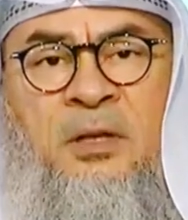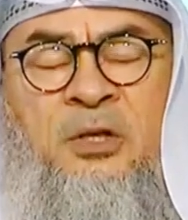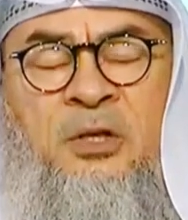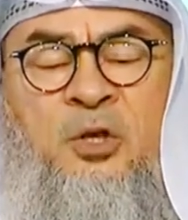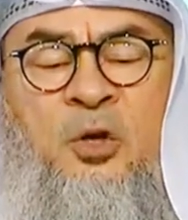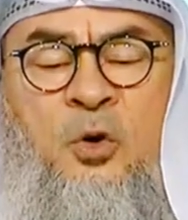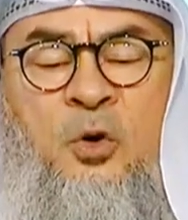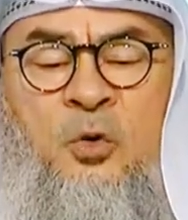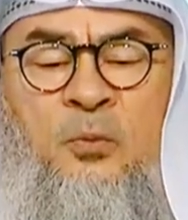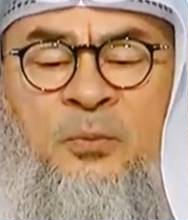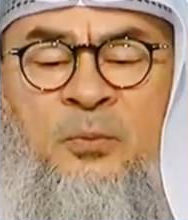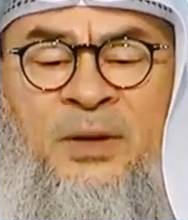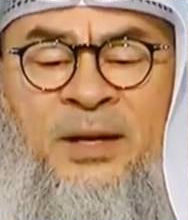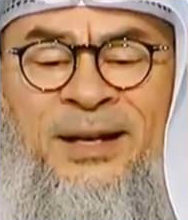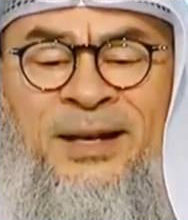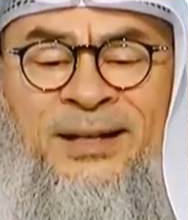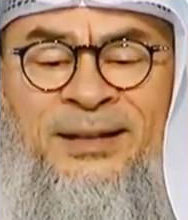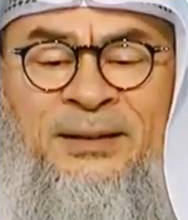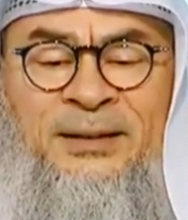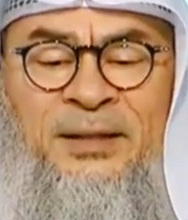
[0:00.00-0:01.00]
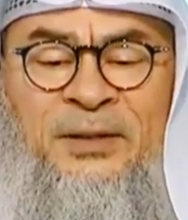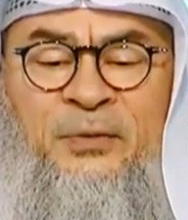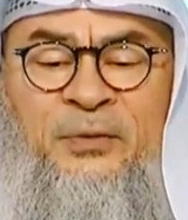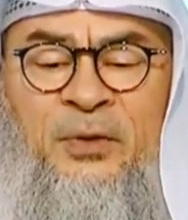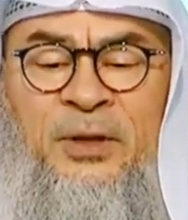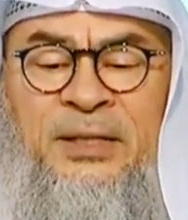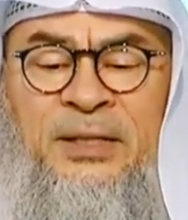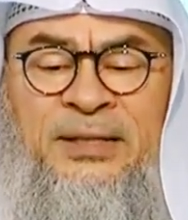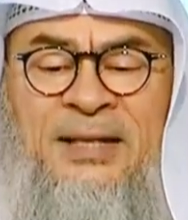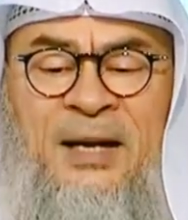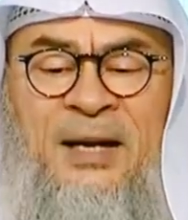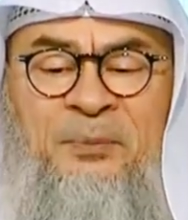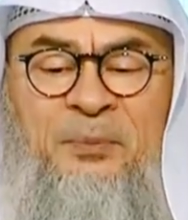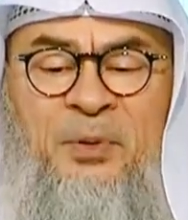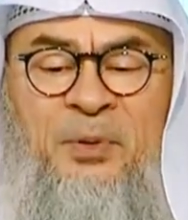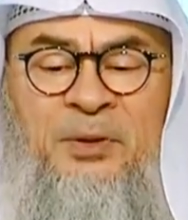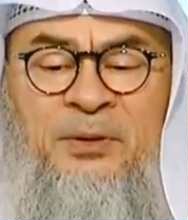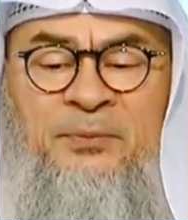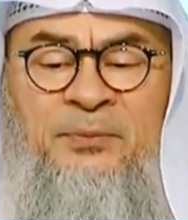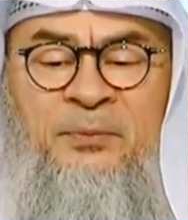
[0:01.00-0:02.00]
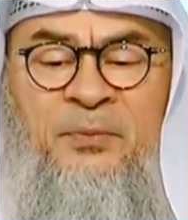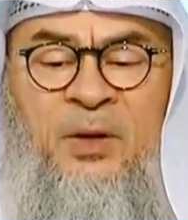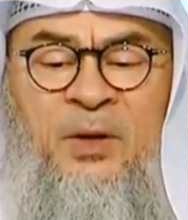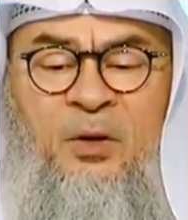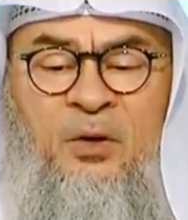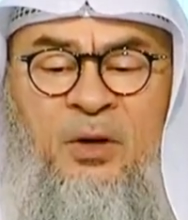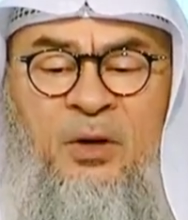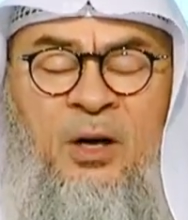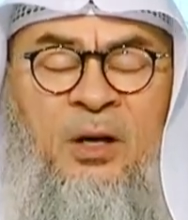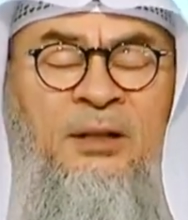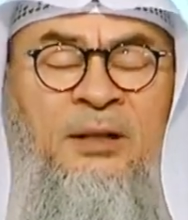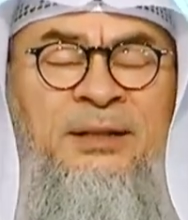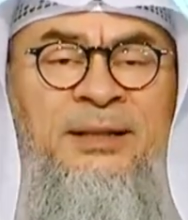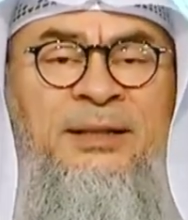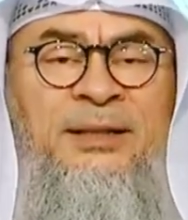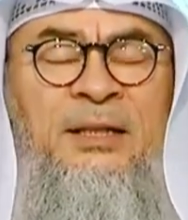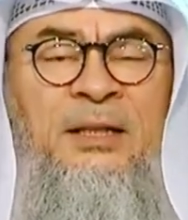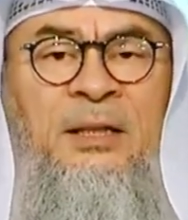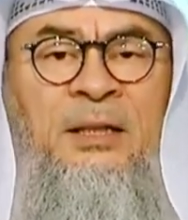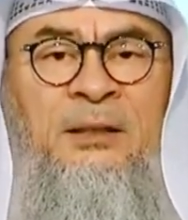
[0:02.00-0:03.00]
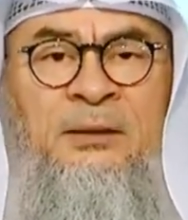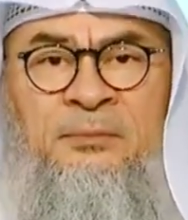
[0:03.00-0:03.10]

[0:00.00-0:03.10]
So, Haldi, for example, or Haldi,